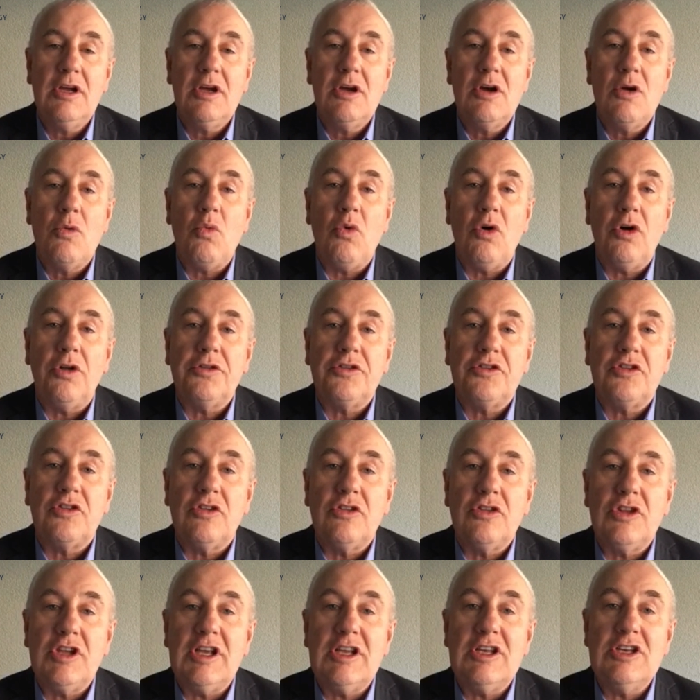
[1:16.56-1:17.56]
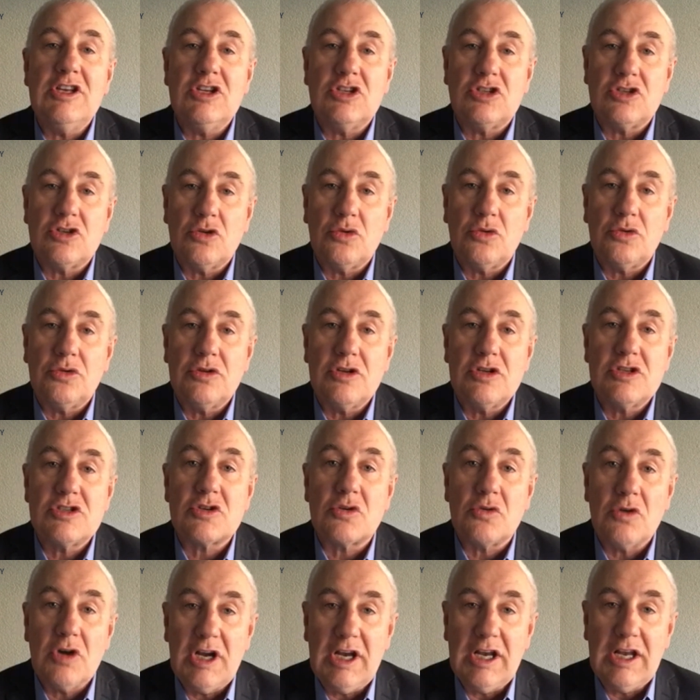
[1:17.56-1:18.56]
what the initial
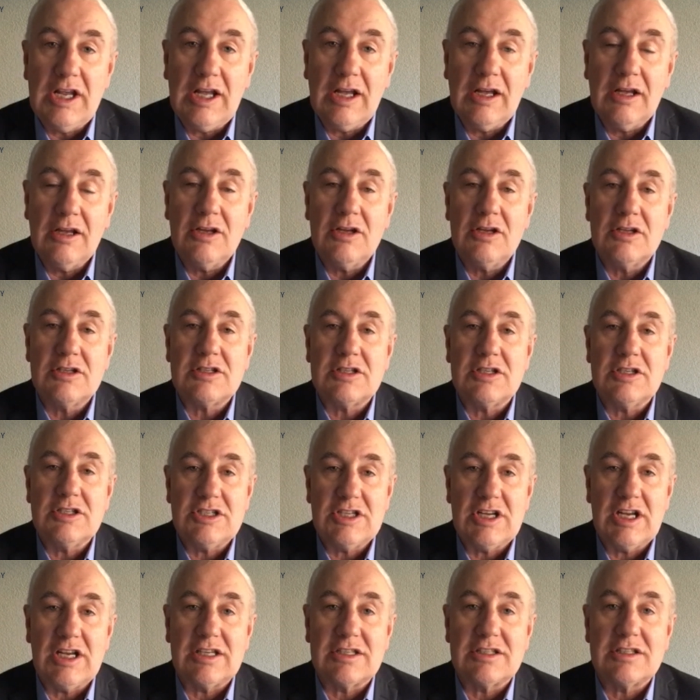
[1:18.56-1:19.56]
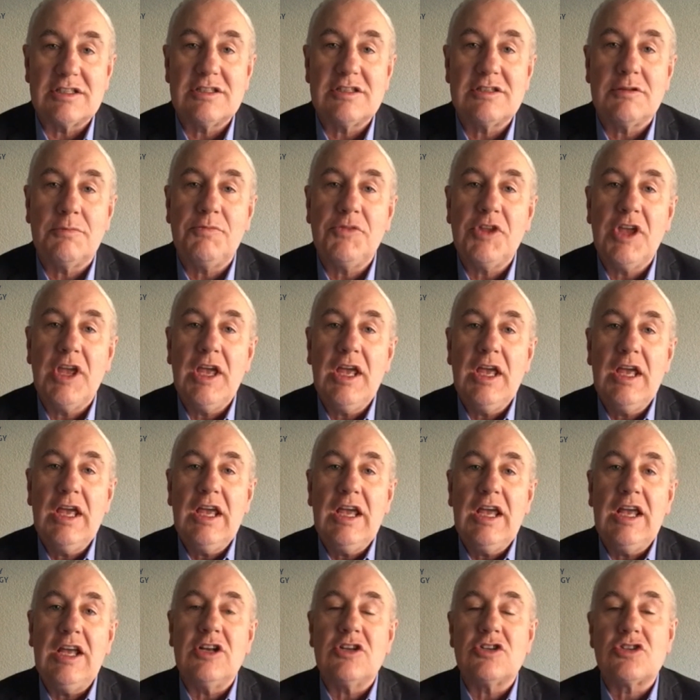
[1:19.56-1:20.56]
screening suggests.
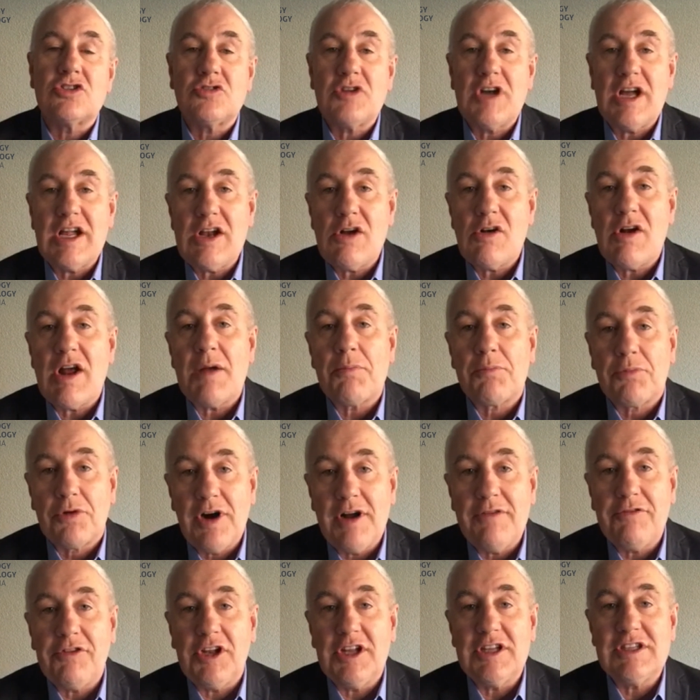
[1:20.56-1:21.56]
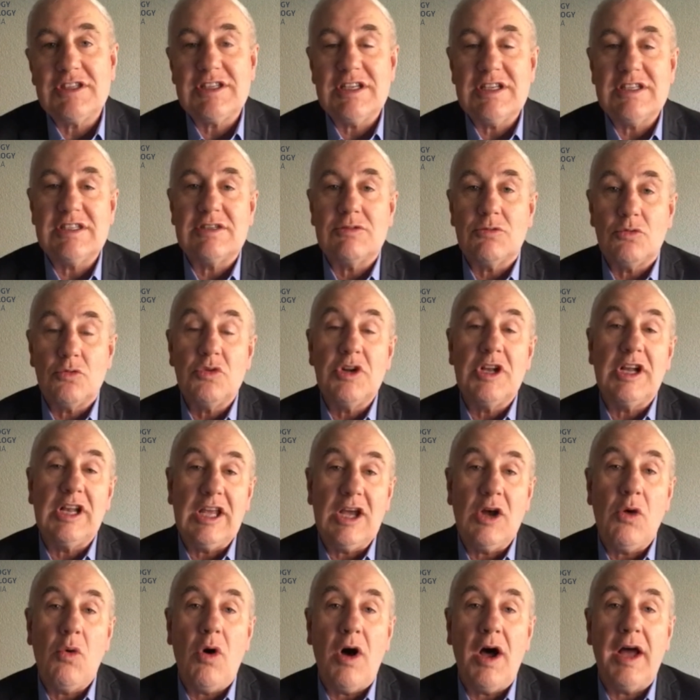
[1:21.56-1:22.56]
In Australia, our prevalence is really
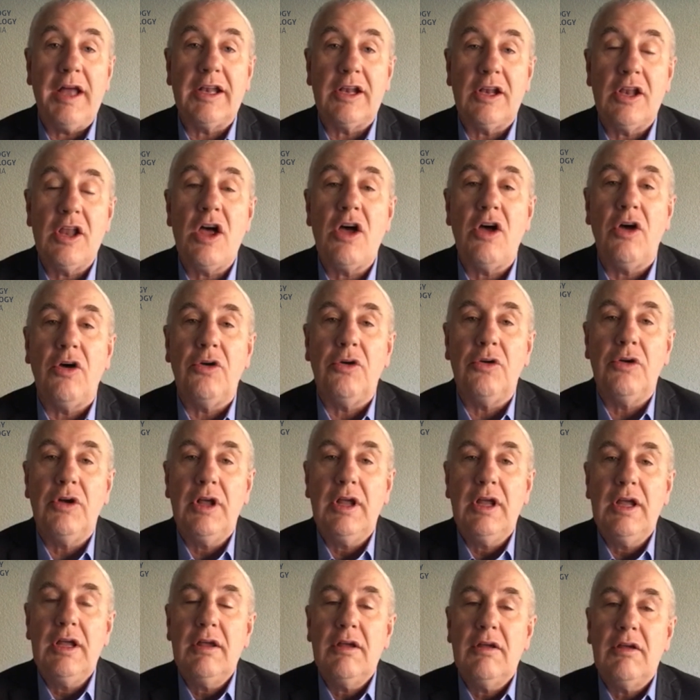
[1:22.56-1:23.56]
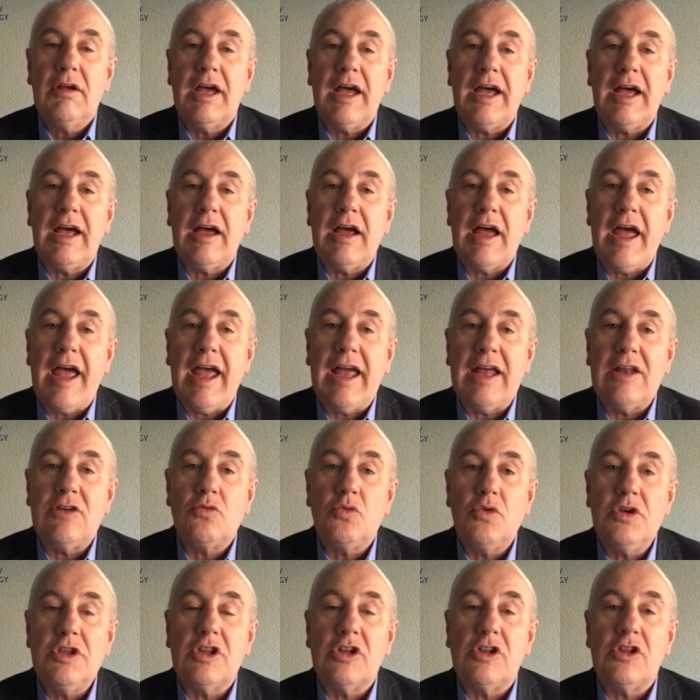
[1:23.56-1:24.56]
quite low. And
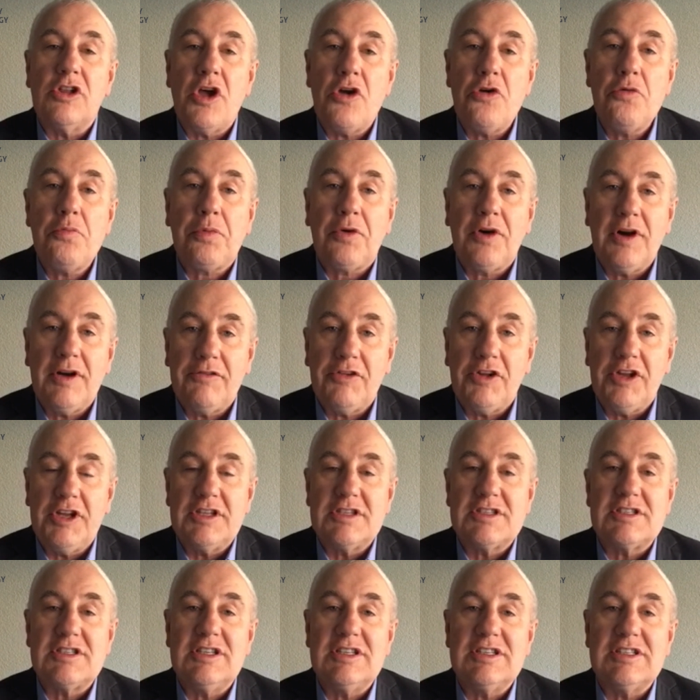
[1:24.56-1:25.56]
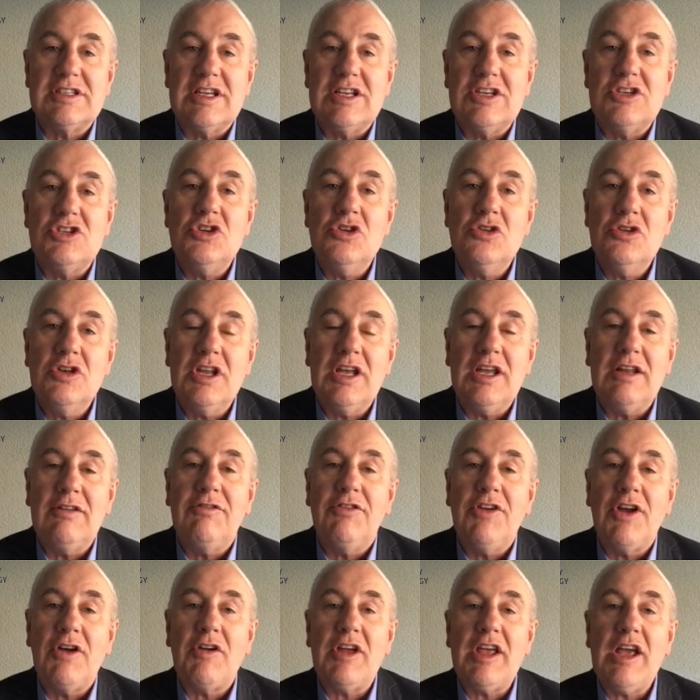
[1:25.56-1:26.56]
with a low prevalence disease, you need
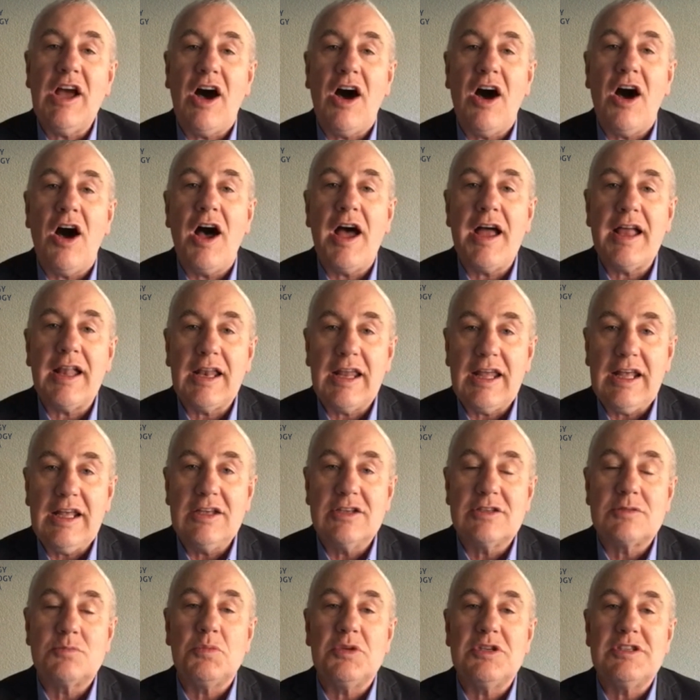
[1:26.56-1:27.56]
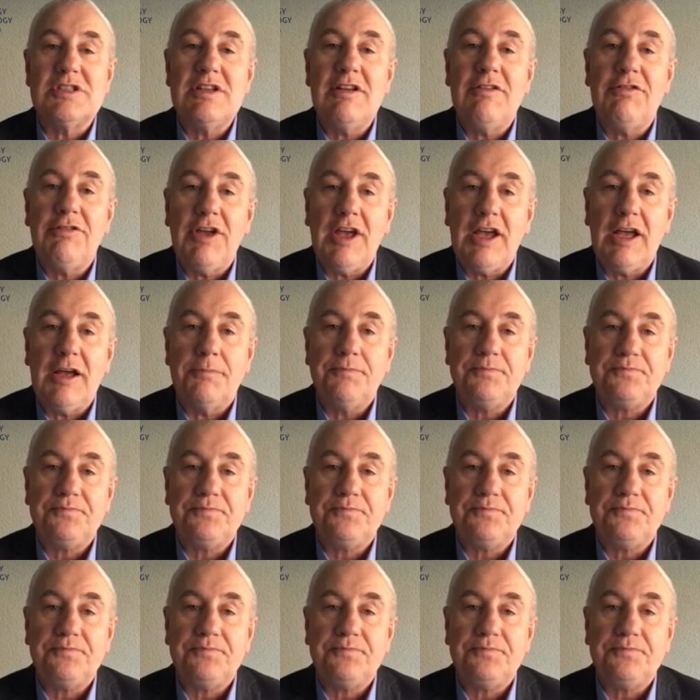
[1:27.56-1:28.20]
very highly specific